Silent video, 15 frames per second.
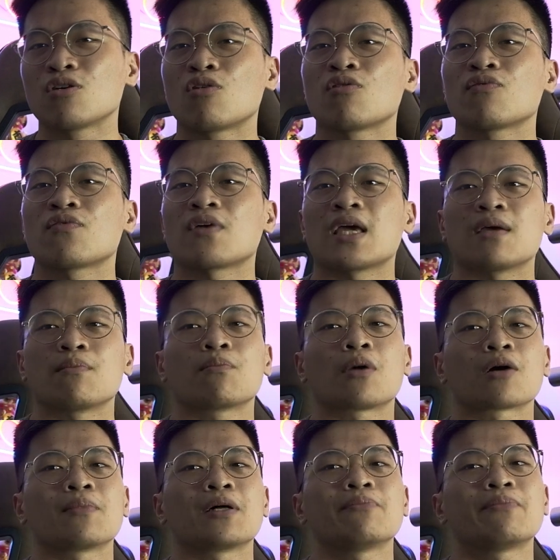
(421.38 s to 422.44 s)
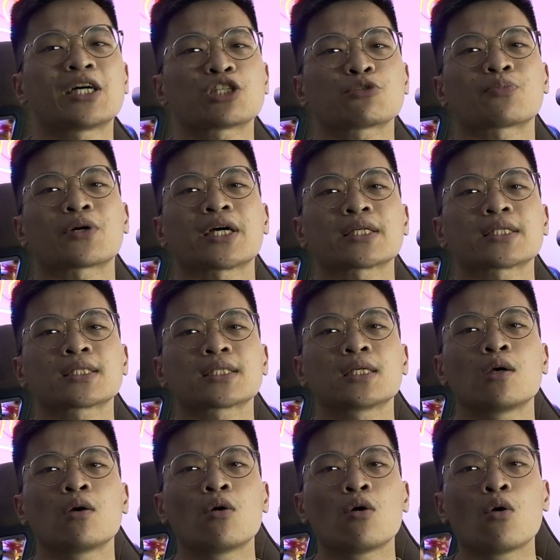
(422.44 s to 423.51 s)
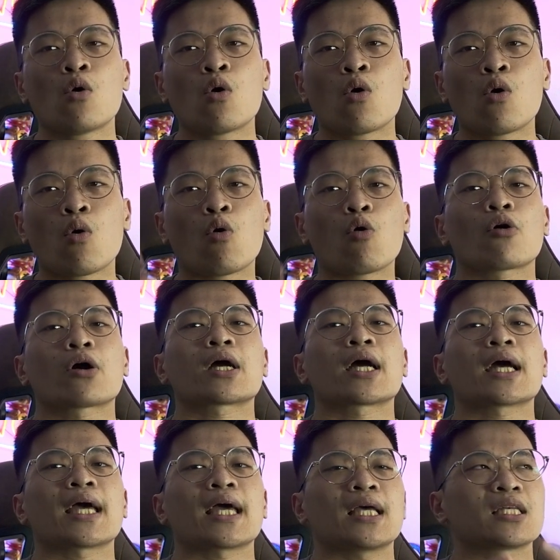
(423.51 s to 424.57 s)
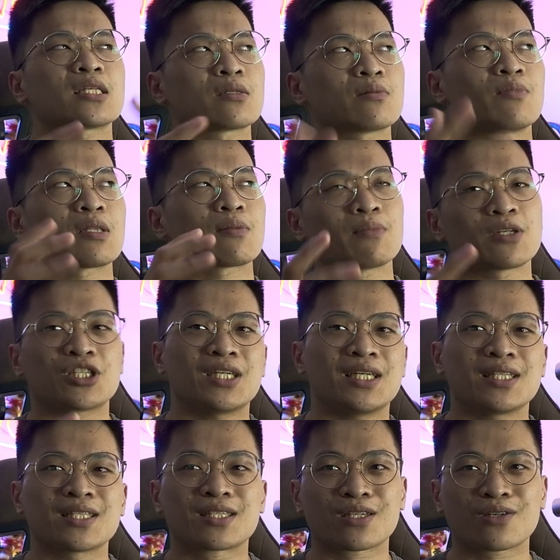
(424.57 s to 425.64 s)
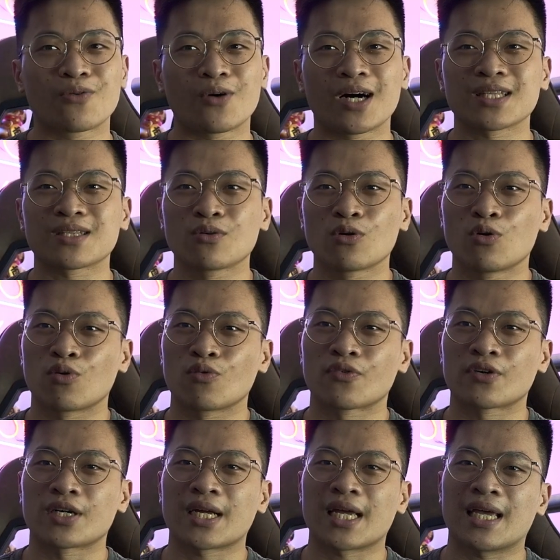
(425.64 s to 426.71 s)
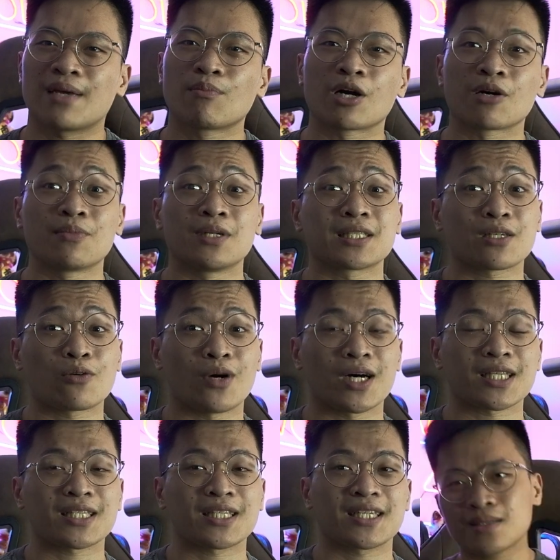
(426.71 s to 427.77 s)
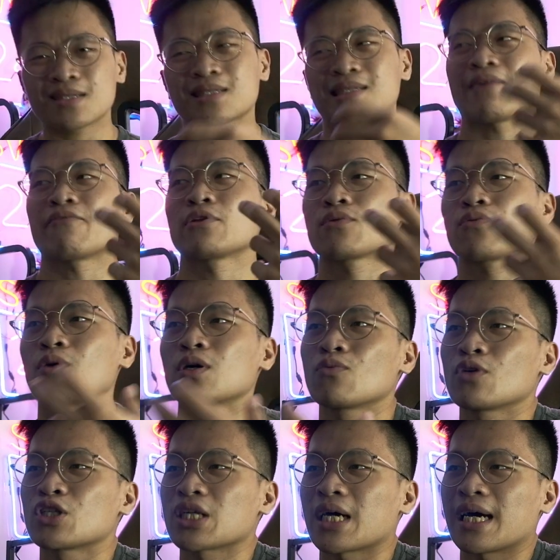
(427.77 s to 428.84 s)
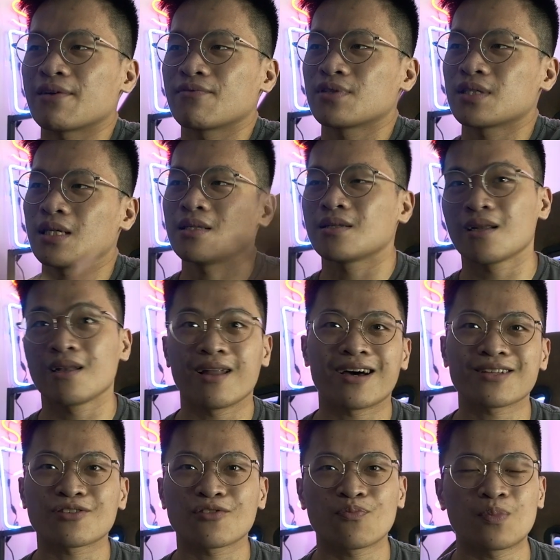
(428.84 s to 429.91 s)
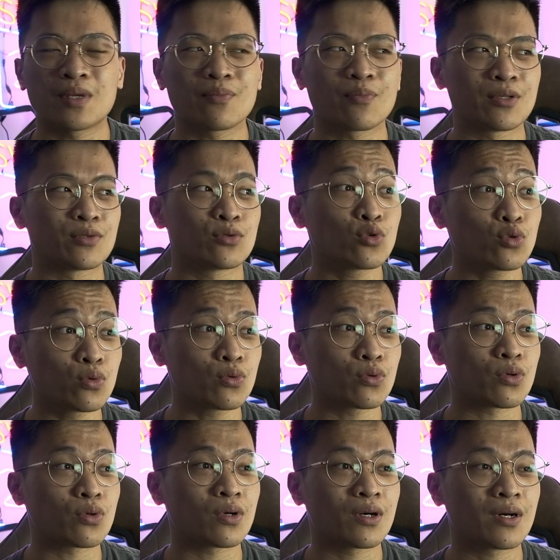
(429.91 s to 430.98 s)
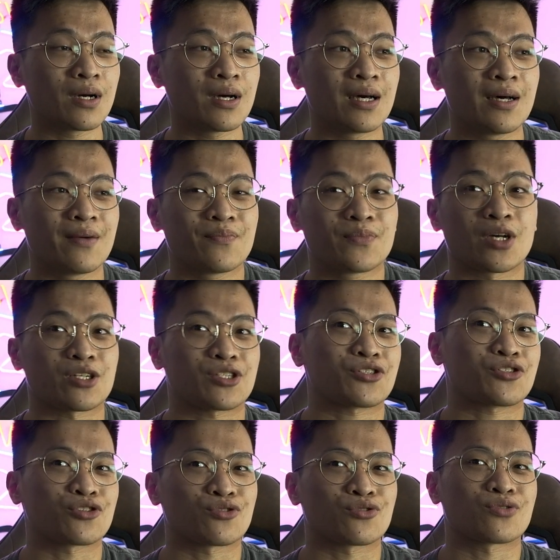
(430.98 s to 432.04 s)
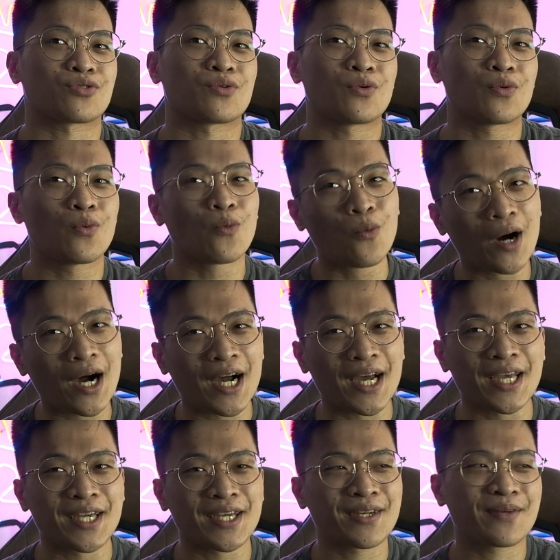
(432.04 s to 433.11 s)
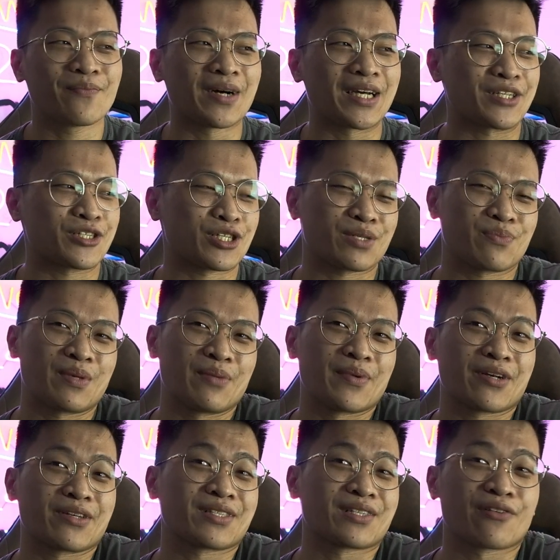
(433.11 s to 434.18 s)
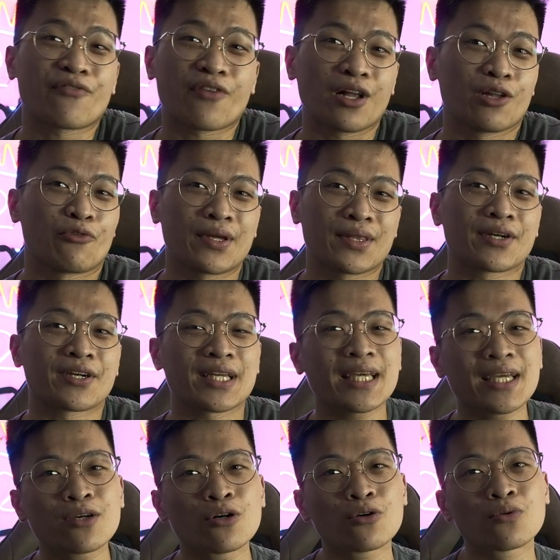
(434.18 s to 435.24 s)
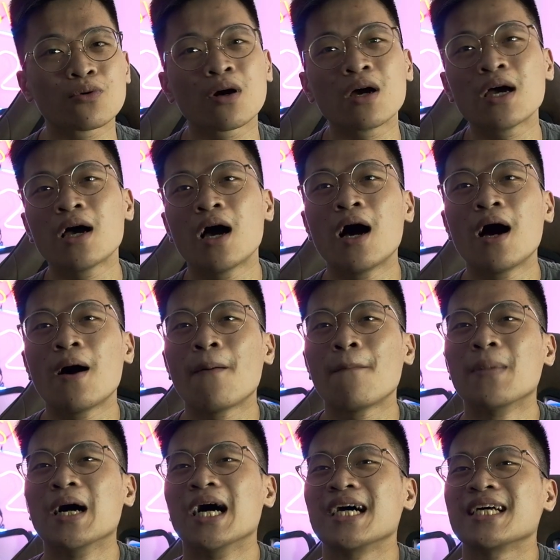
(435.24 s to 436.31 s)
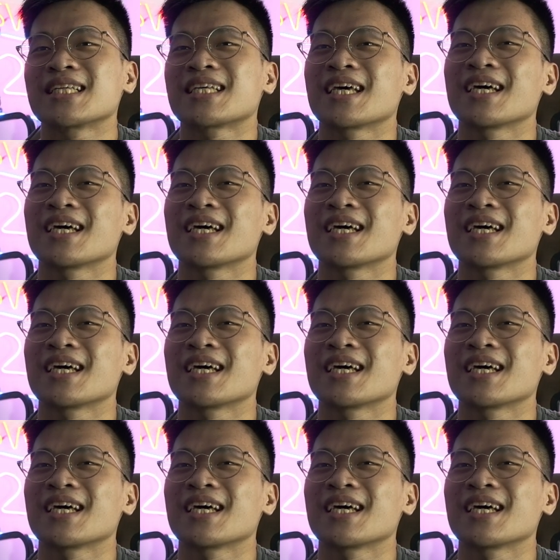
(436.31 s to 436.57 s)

of a barbell bench press, or a Smith machine squat over a barbell squat. The seventh one, which I've seen a lot of people do, not sure why, might just be because they're following their ego, but